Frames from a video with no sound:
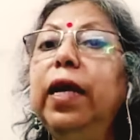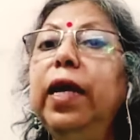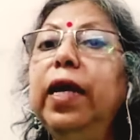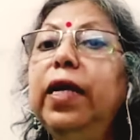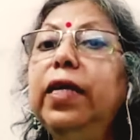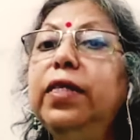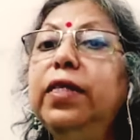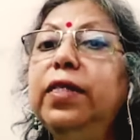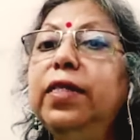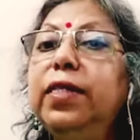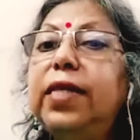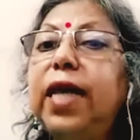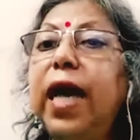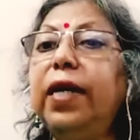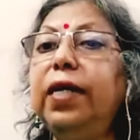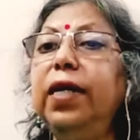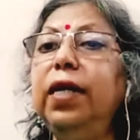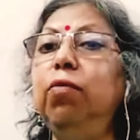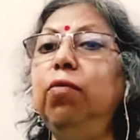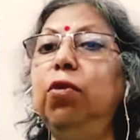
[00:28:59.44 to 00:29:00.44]

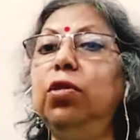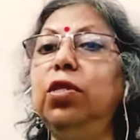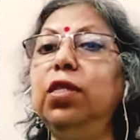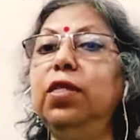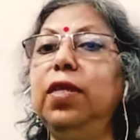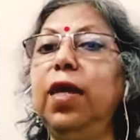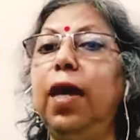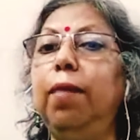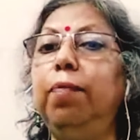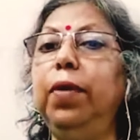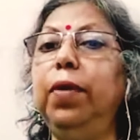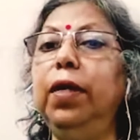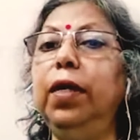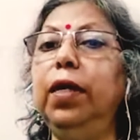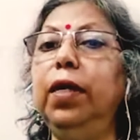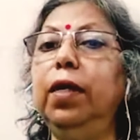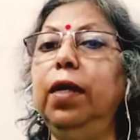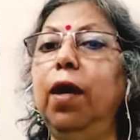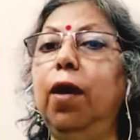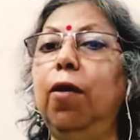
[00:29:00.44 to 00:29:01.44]
exactly what is
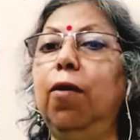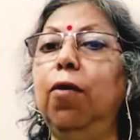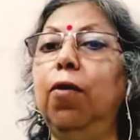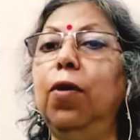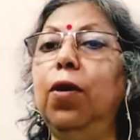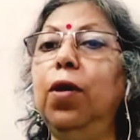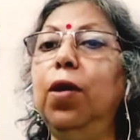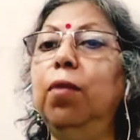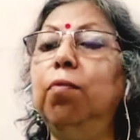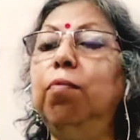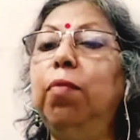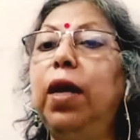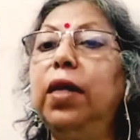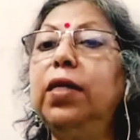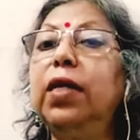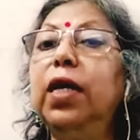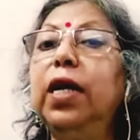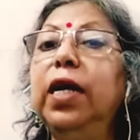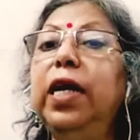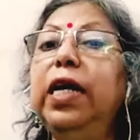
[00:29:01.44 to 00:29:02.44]
happening now,
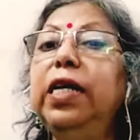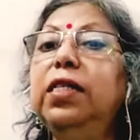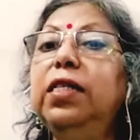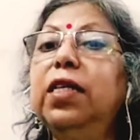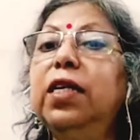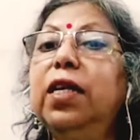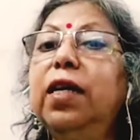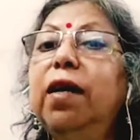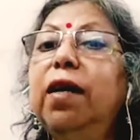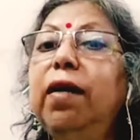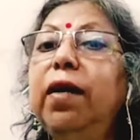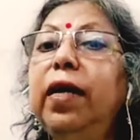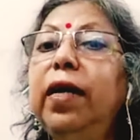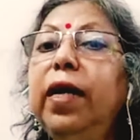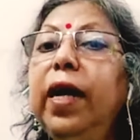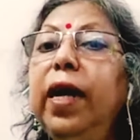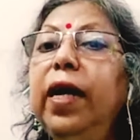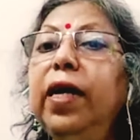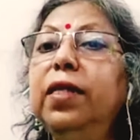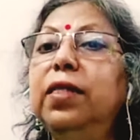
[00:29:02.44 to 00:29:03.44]
but it
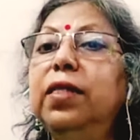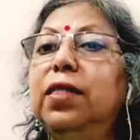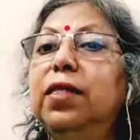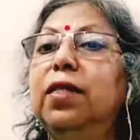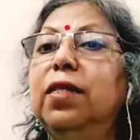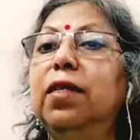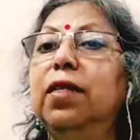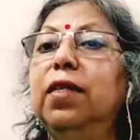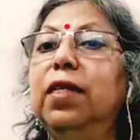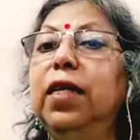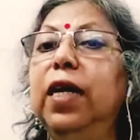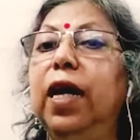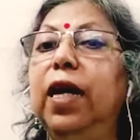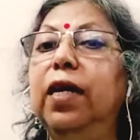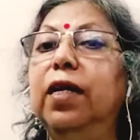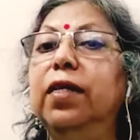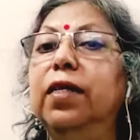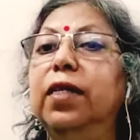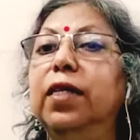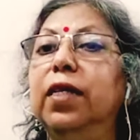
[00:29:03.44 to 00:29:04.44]
creates the
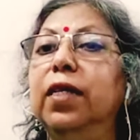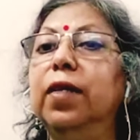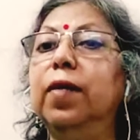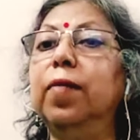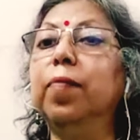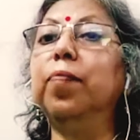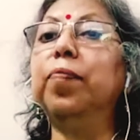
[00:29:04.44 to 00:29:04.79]
reality.